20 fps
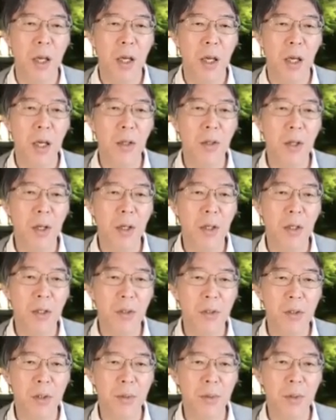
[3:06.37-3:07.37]
And they are
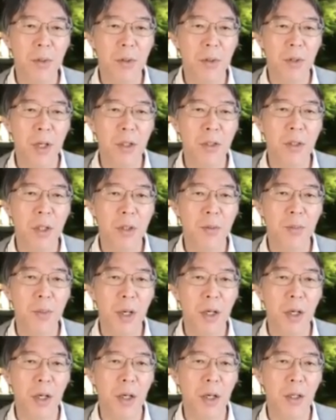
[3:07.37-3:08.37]
sort of connected
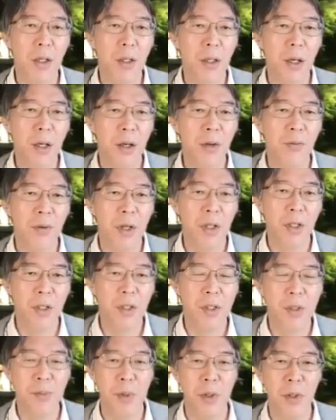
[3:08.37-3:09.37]
by a
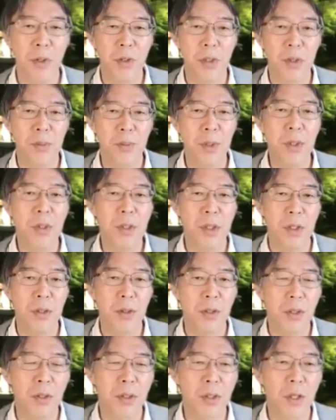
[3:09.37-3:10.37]
valence bond, spin
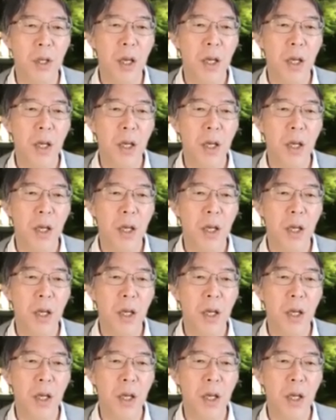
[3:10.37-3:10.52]
singlets.